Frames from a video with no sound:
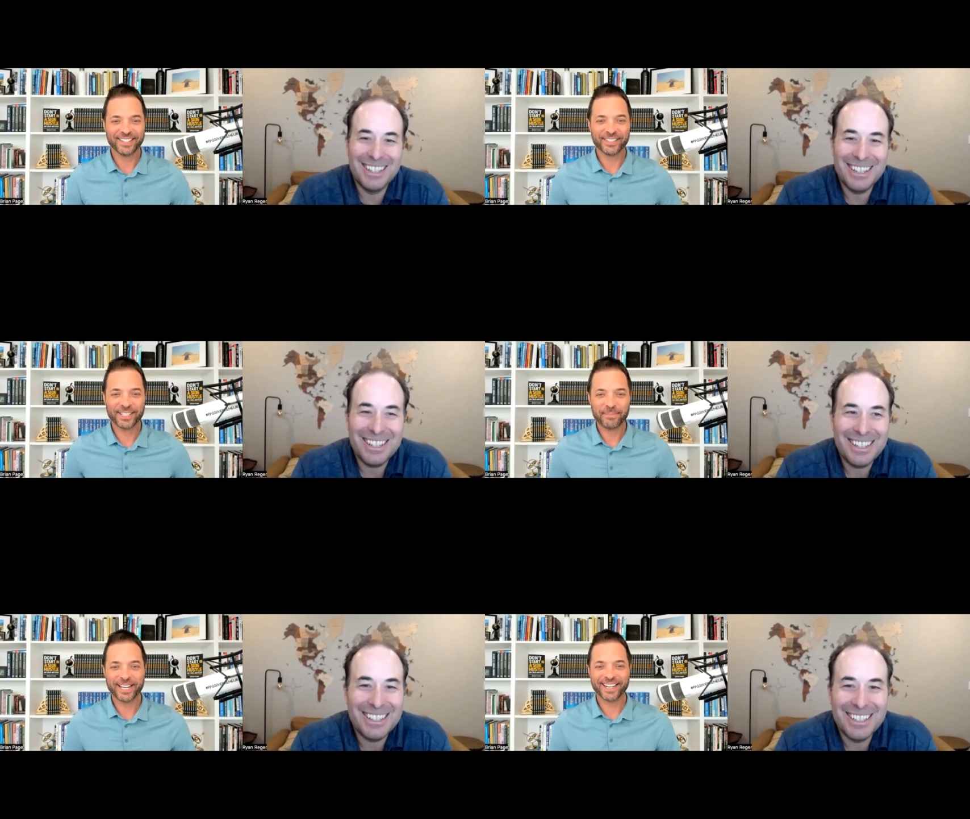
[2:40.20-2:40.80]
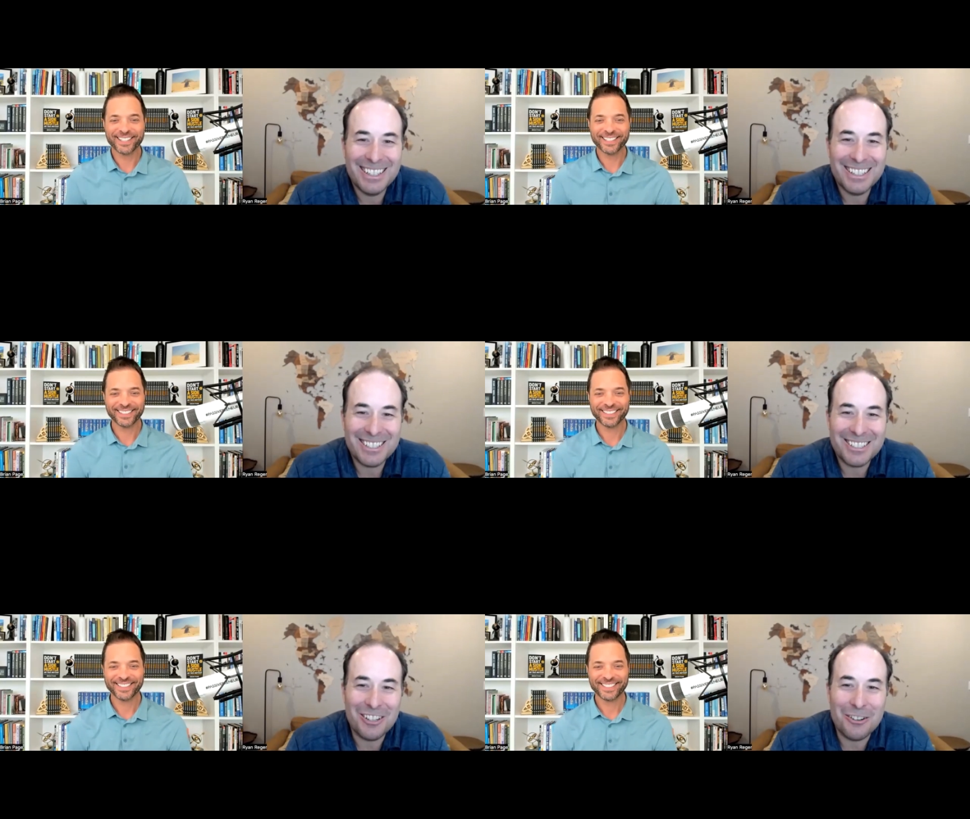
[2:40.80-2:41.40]
Speaker 1: you. Good to be here.
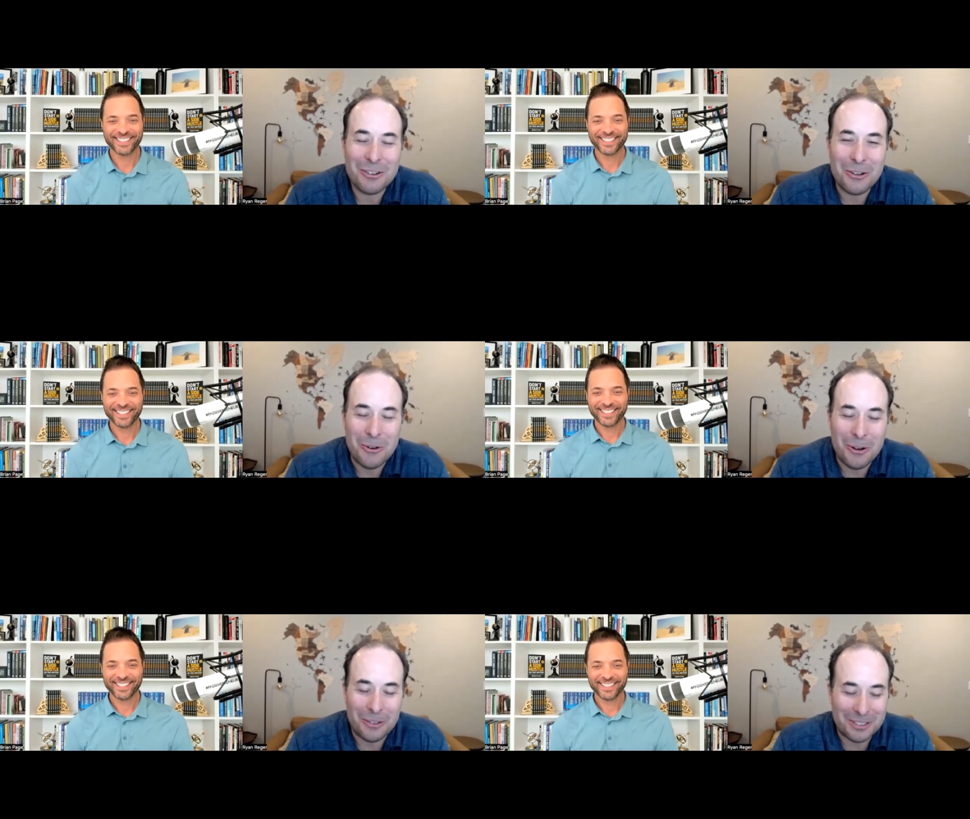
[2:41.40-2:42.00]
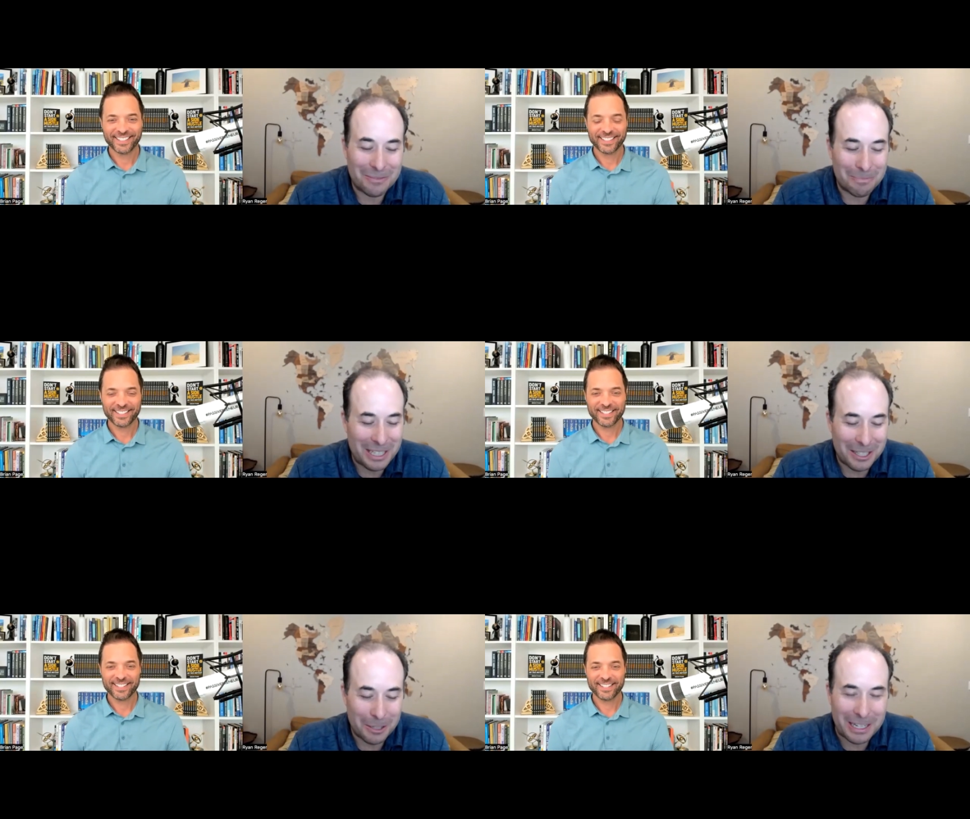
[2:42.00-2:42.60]
So cool
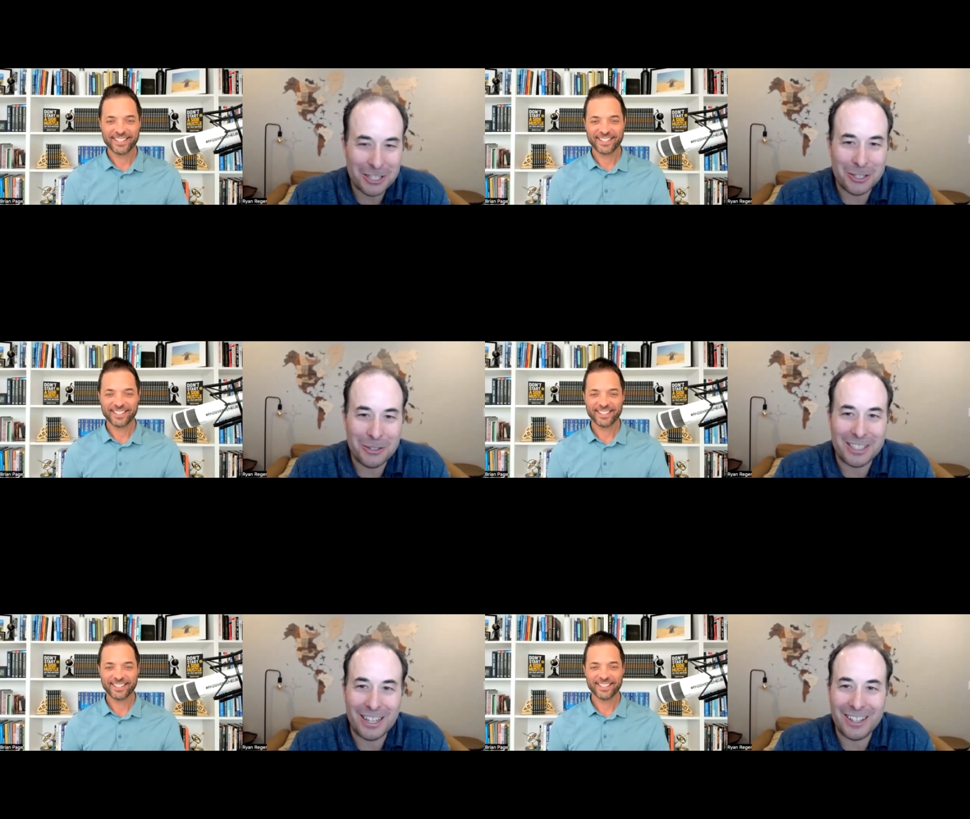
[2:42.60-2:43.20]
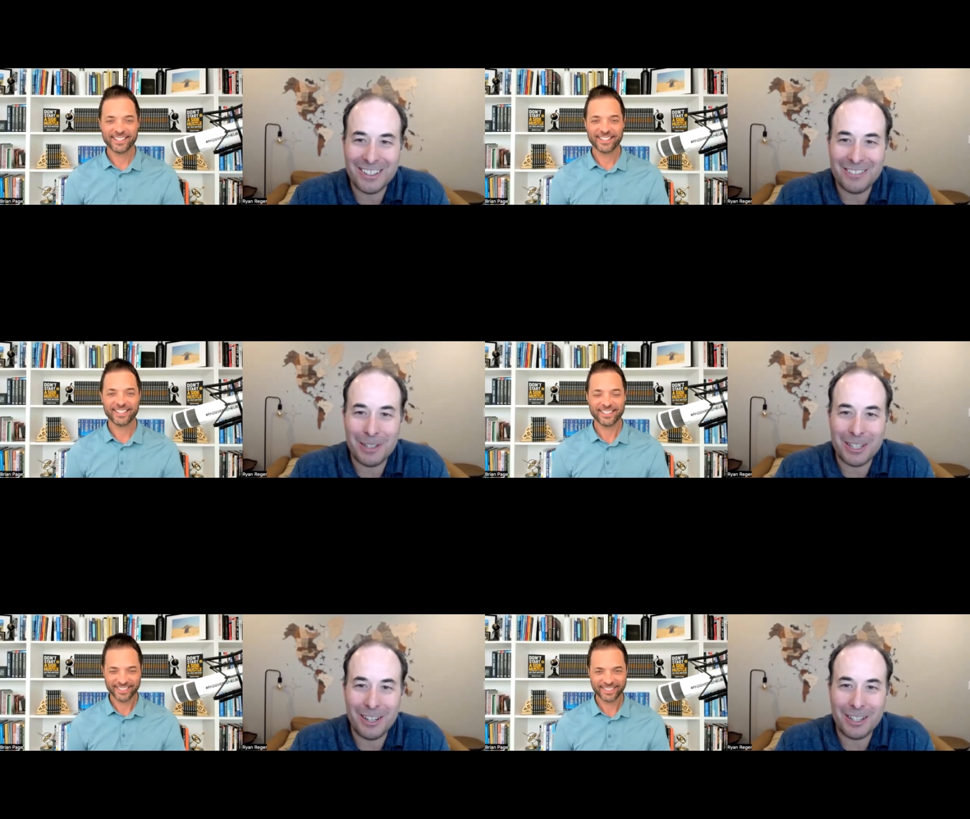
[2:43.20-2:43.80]
getting to meet you. And uh,
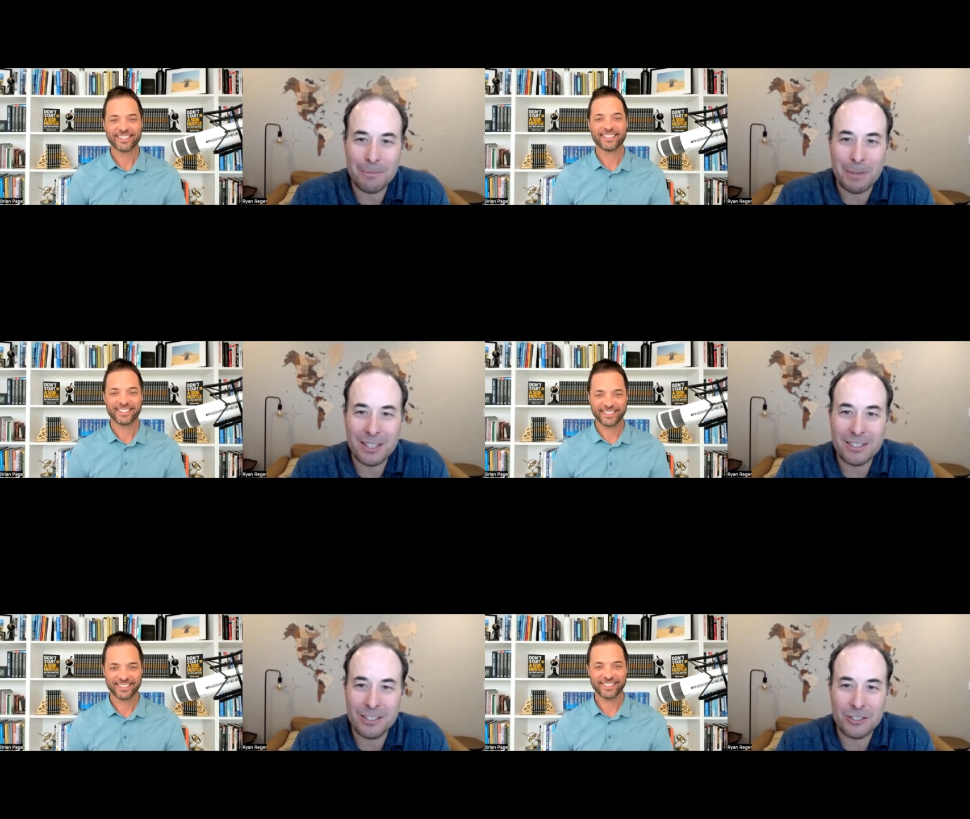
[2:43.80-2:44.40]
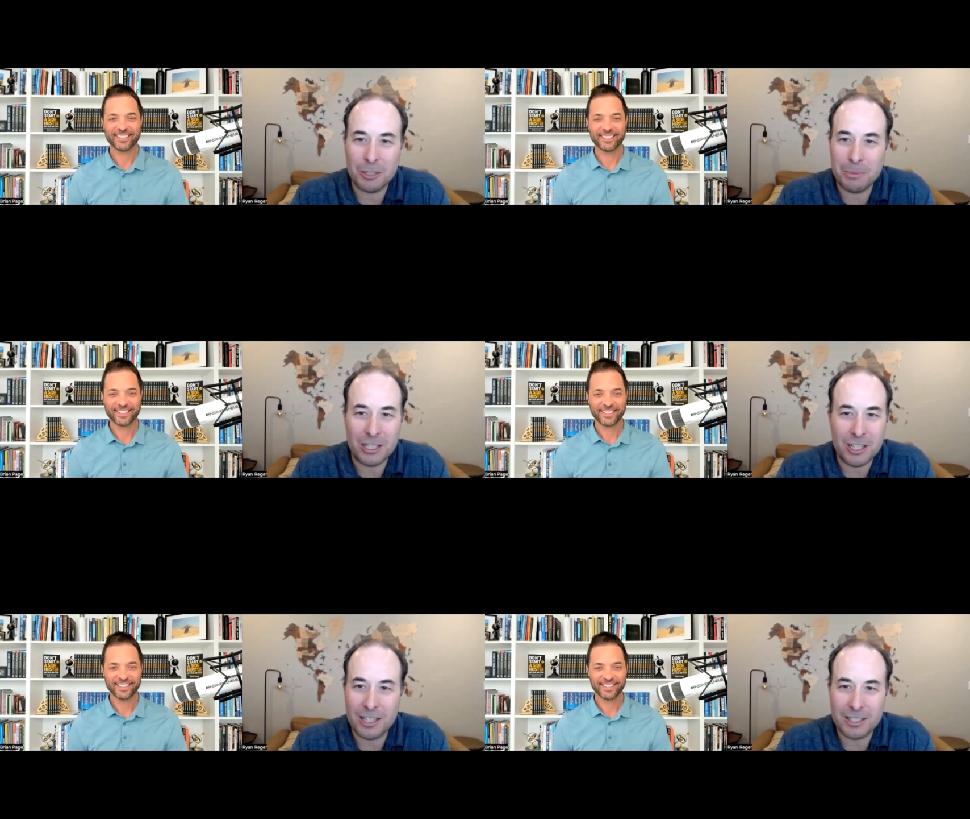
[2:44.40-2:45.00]
my, again, my son's going to be
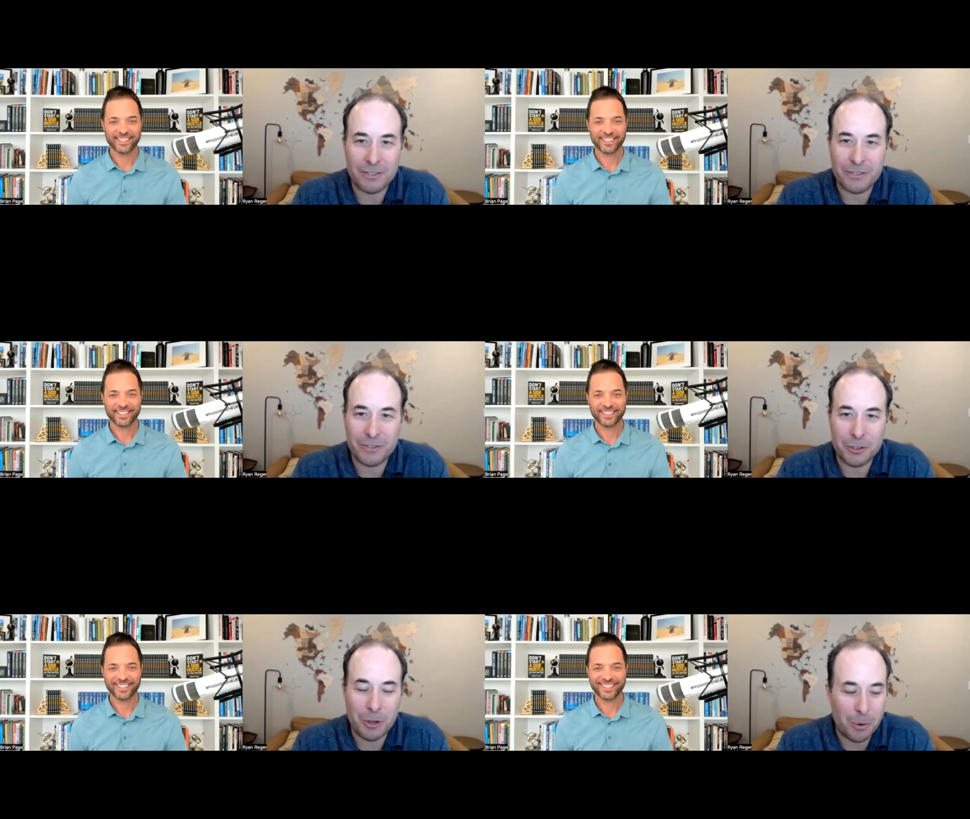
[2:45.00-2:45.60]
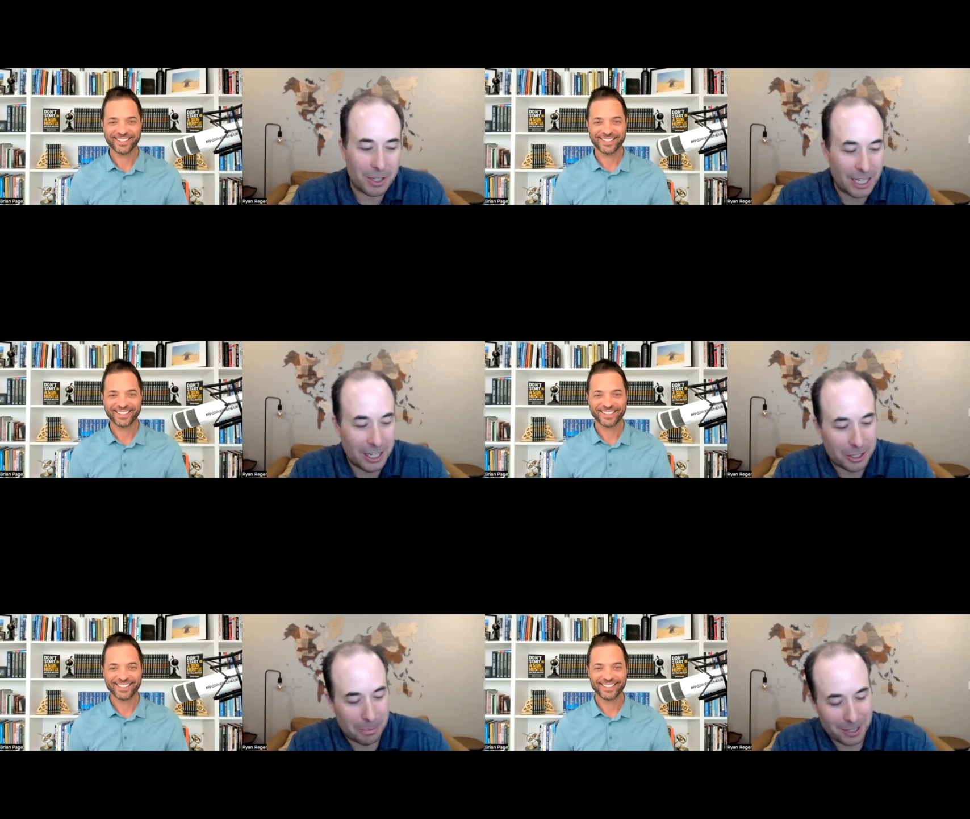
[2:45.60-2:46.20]
jealous of you going to
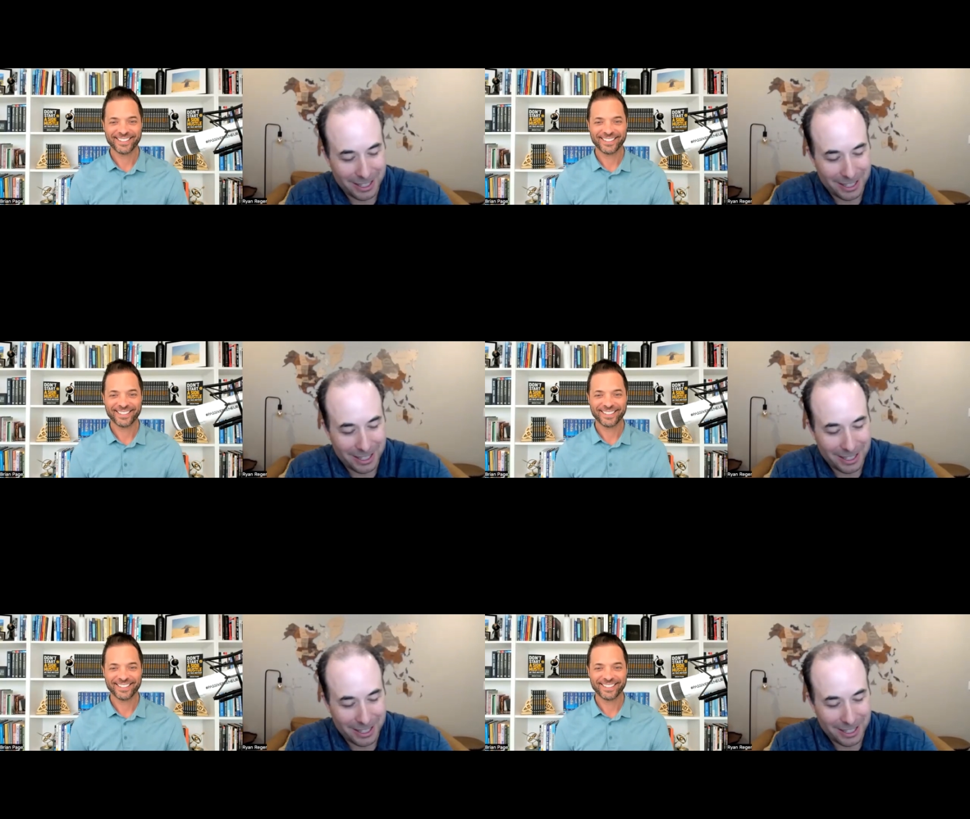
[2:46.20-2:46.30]
Egypt.